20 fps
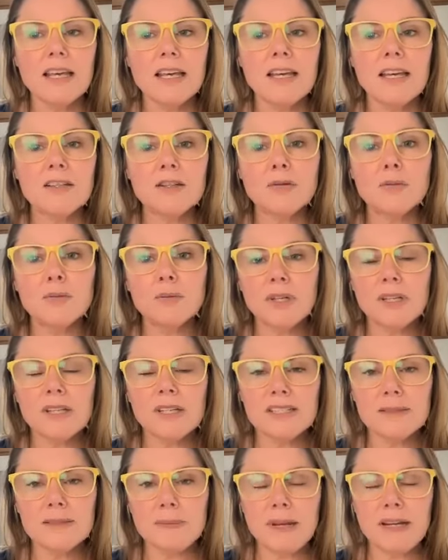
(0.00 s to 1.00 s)
and you
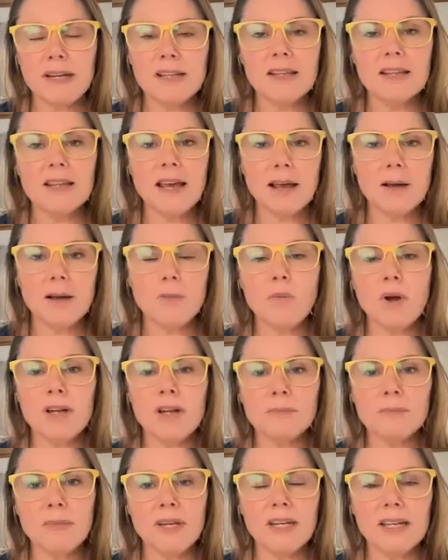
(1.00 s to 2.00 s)
really spend that
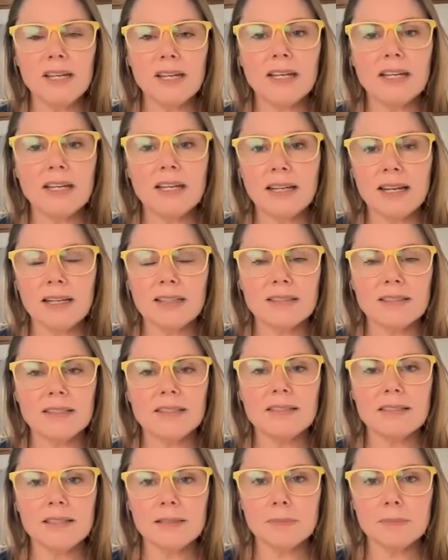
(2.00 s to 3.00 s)
one minute
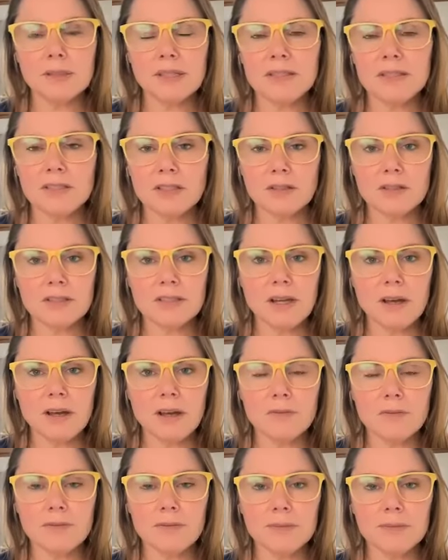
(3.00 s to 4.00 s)
connecting deeply to
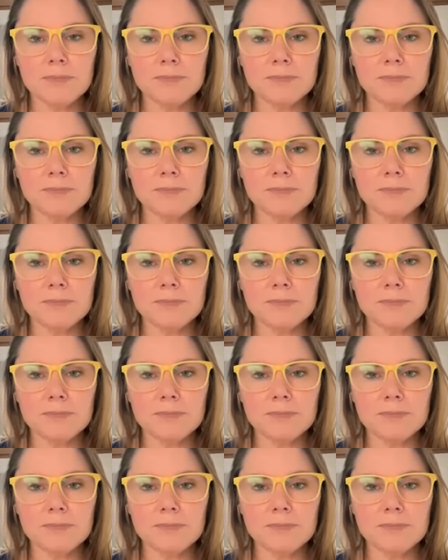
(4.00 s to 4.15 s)
yourself